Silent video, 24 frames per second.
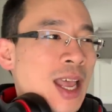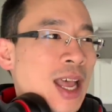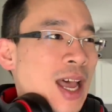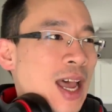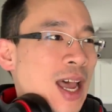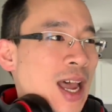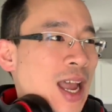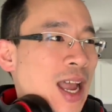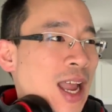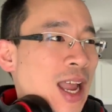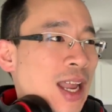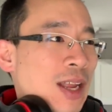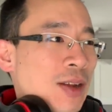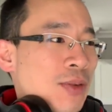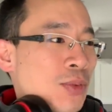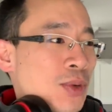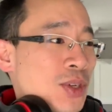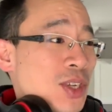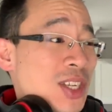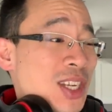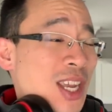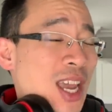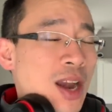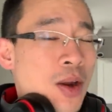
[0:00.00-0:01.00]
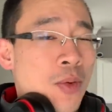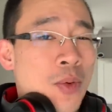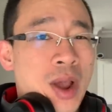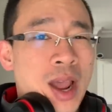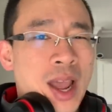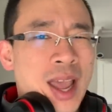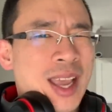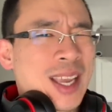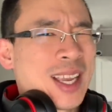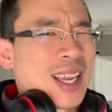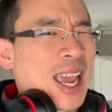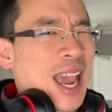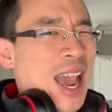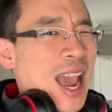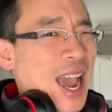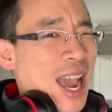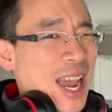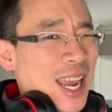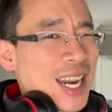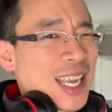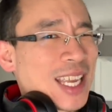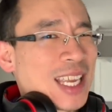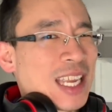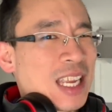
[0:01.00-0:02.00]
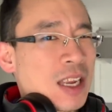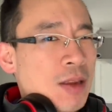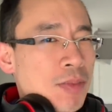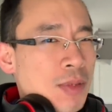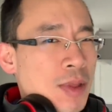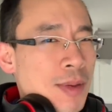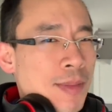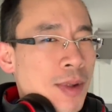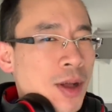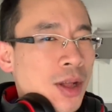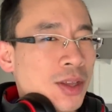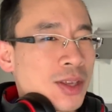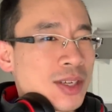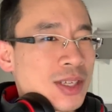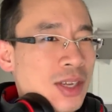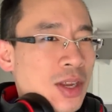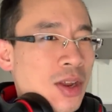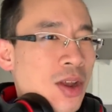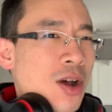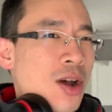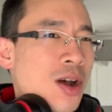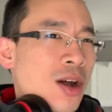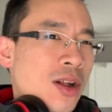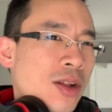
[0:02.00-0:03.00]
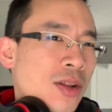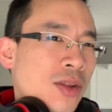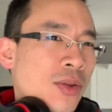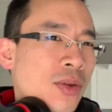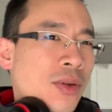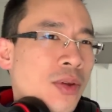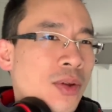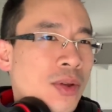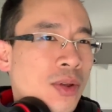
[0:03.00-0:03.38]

uh, which is kind of why I kind of keep them all because they all